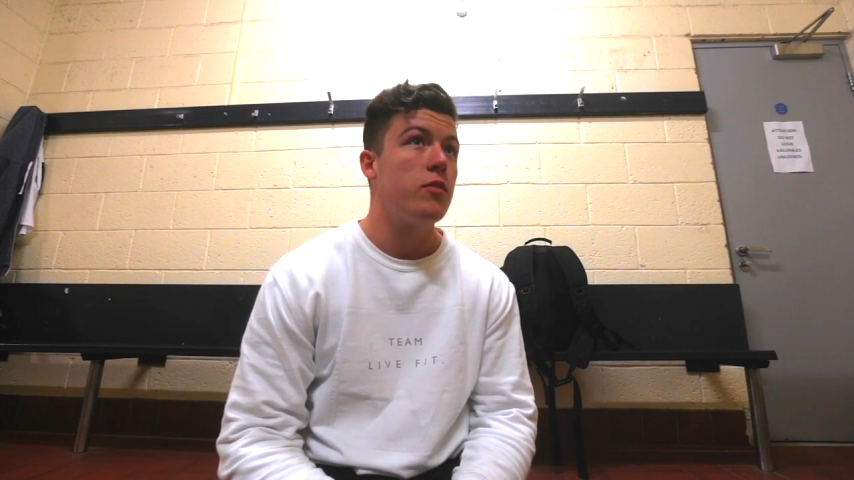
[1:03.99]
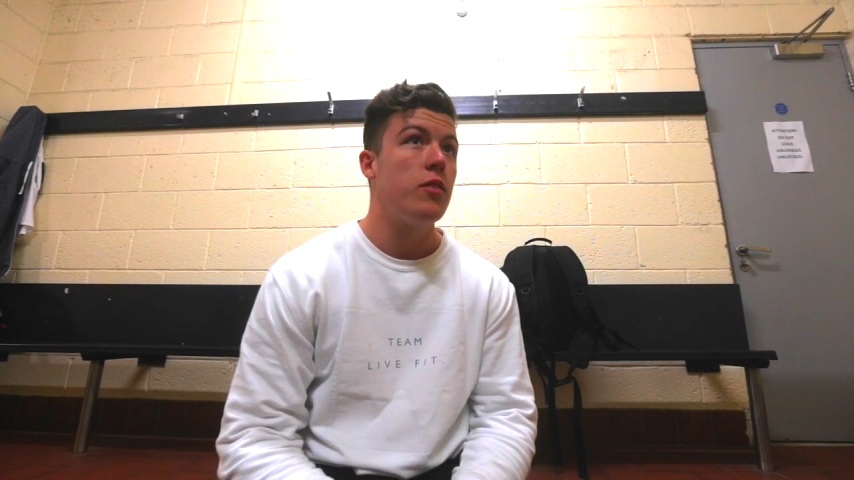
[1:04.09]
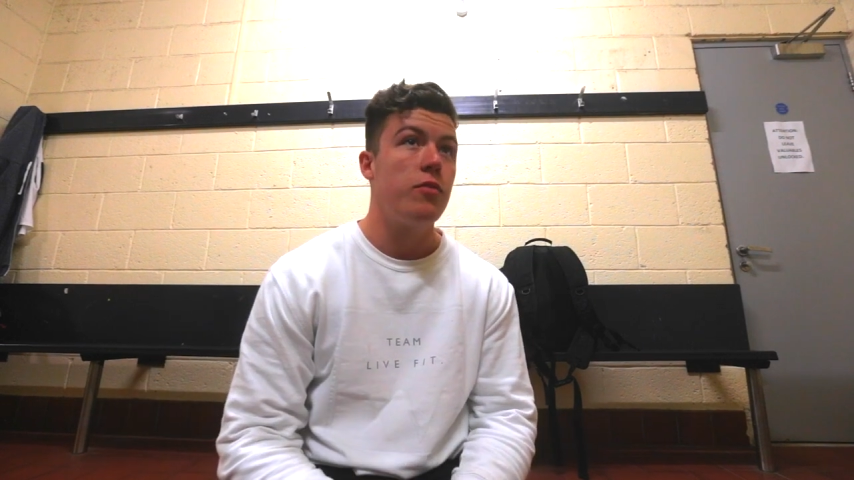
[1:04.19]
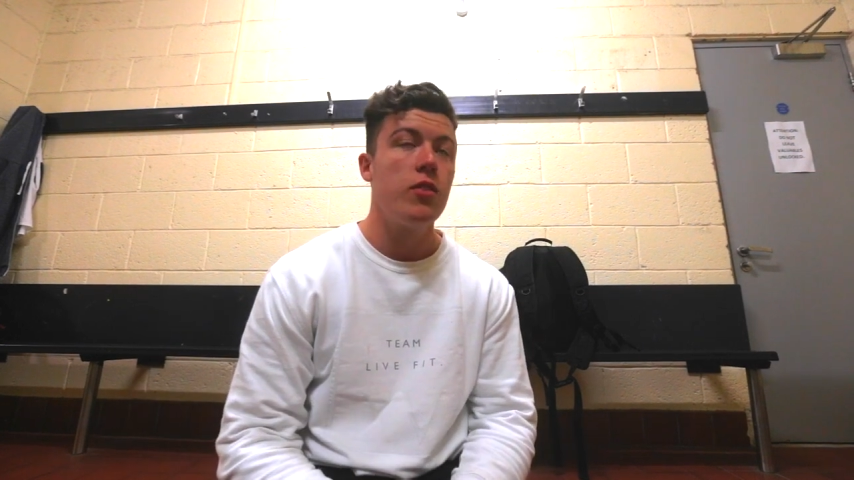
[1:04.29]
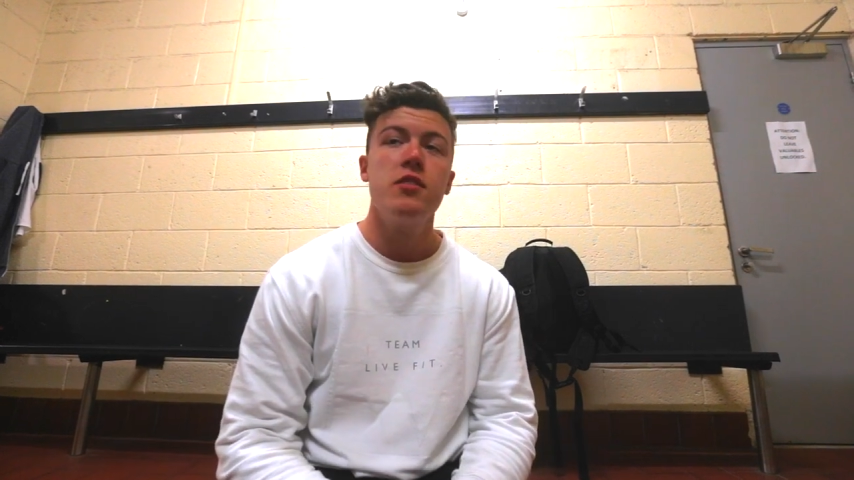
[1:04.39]

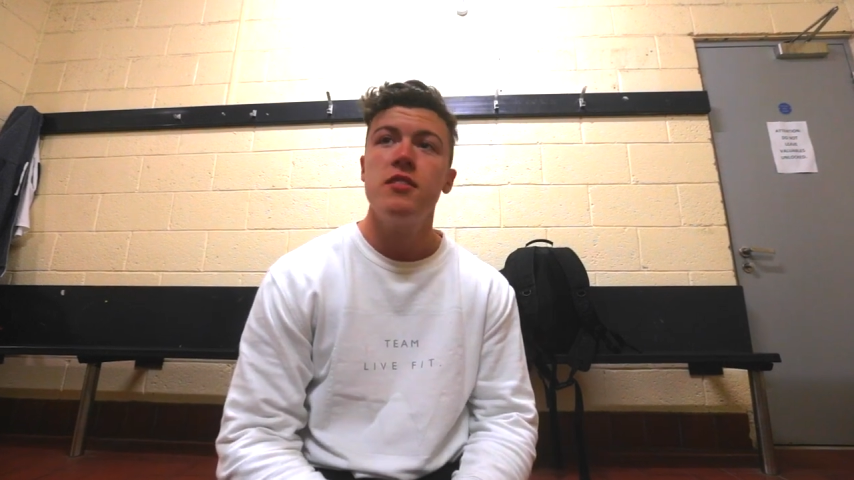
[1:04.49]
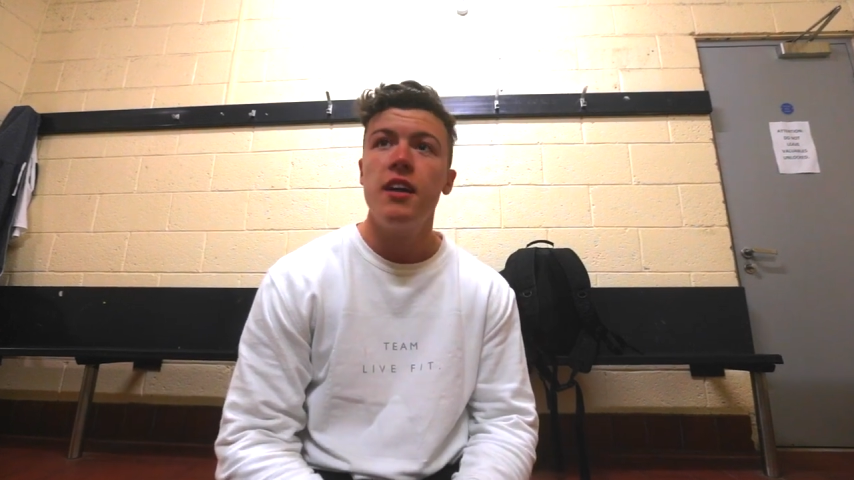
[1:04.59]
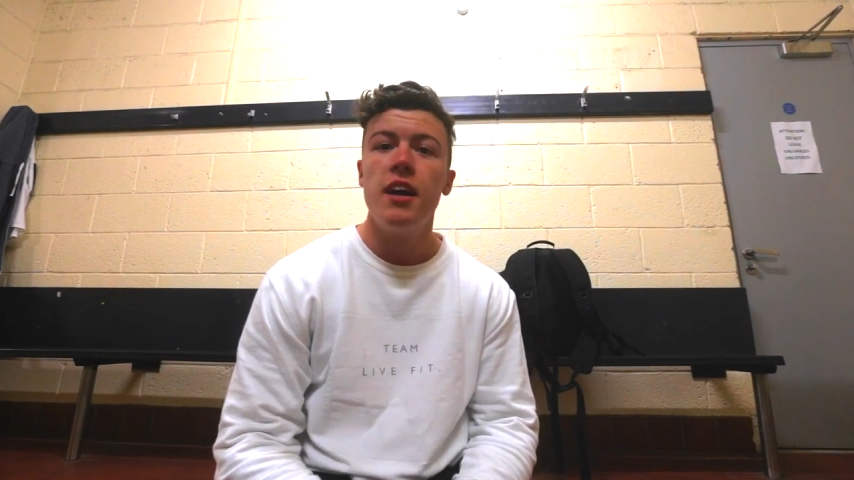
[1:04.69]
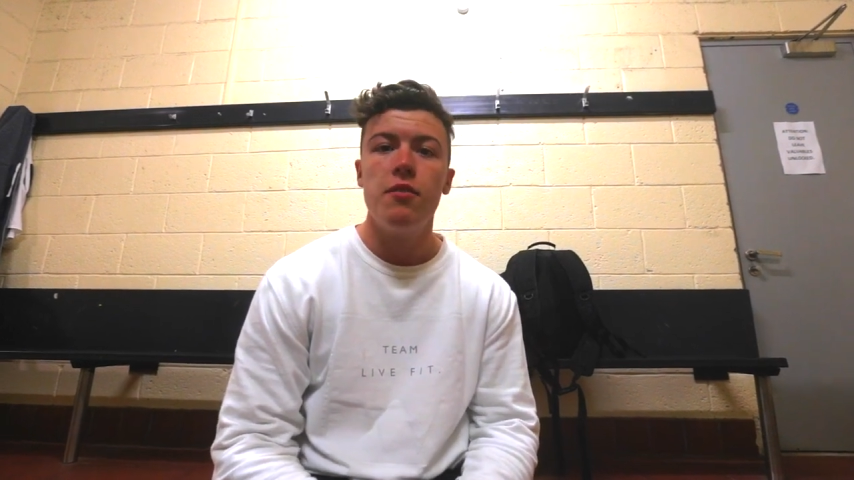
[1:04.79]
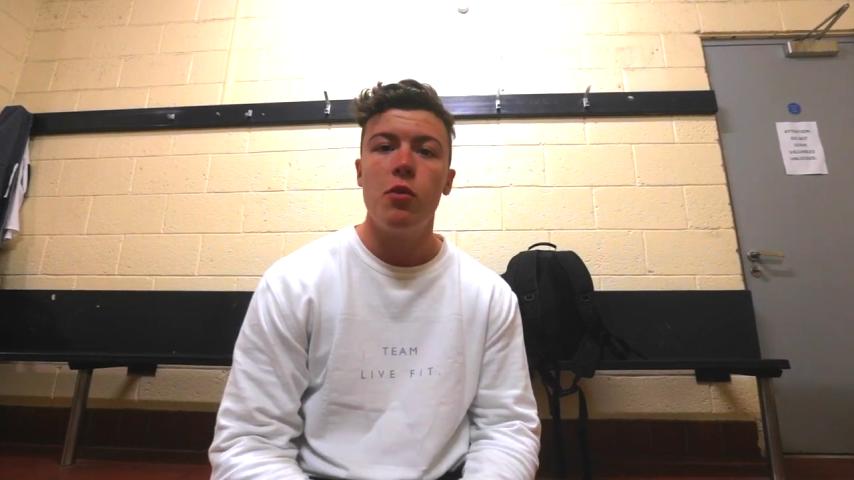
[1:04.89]
The first
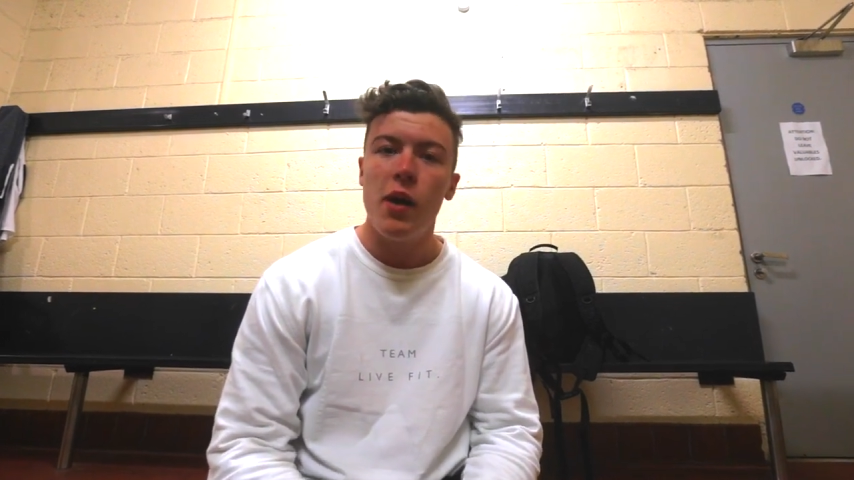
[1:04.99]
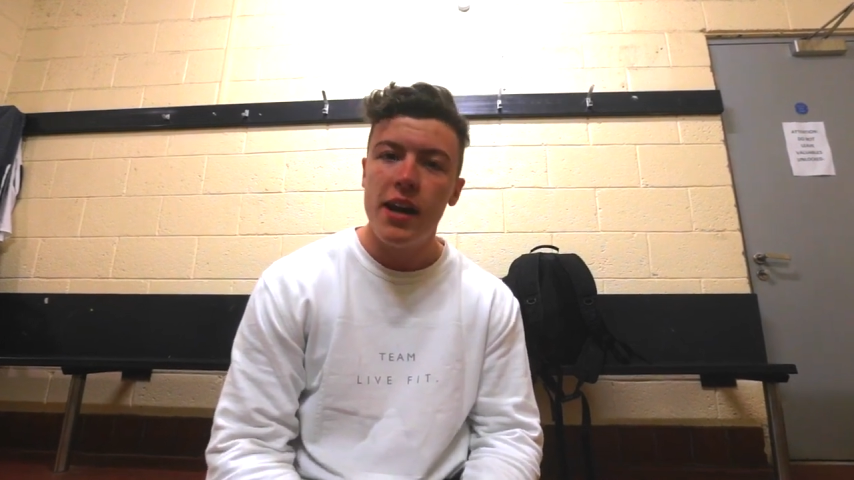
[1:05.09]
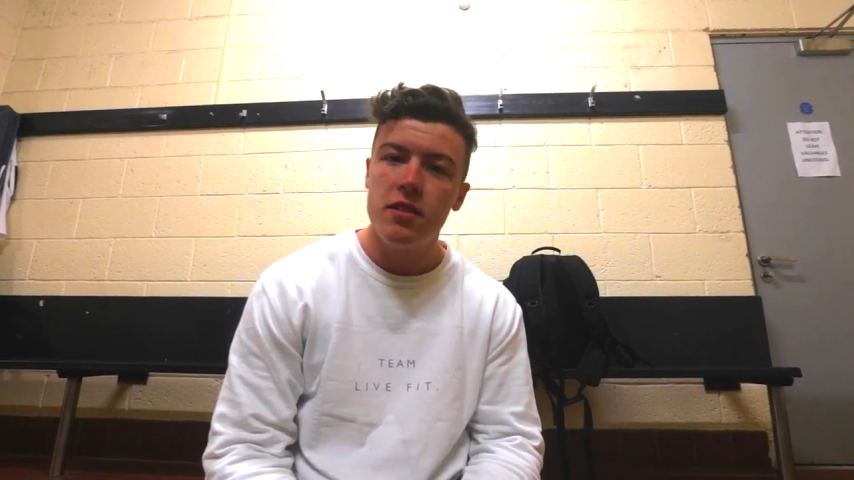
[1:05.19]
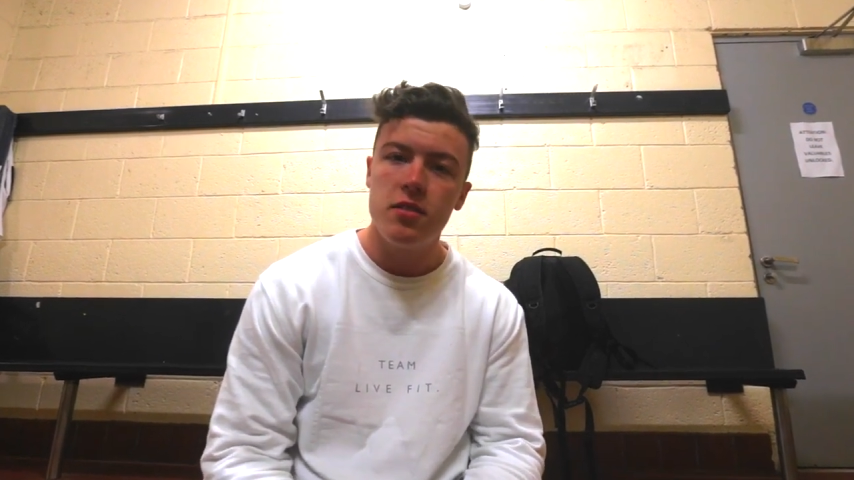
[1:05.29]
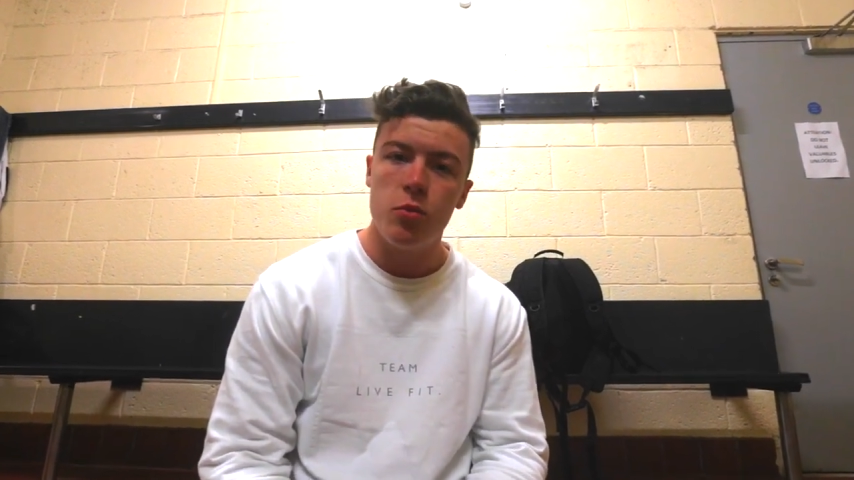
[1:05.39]
day I ever
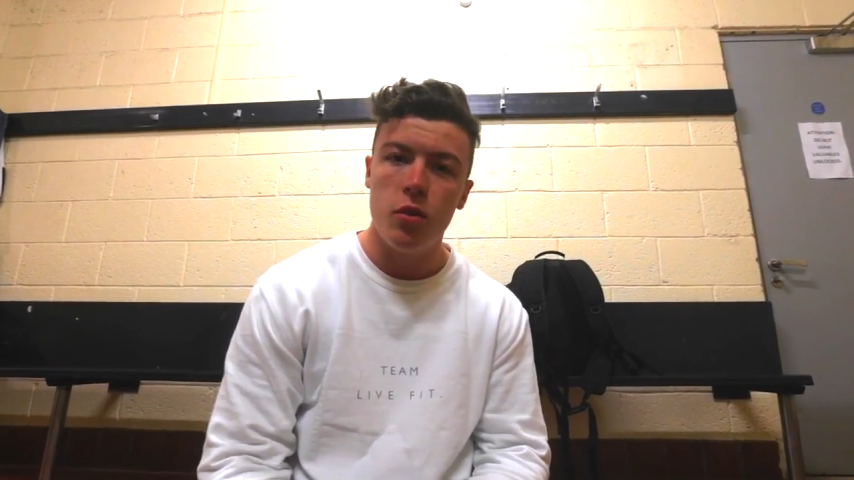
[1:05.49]
went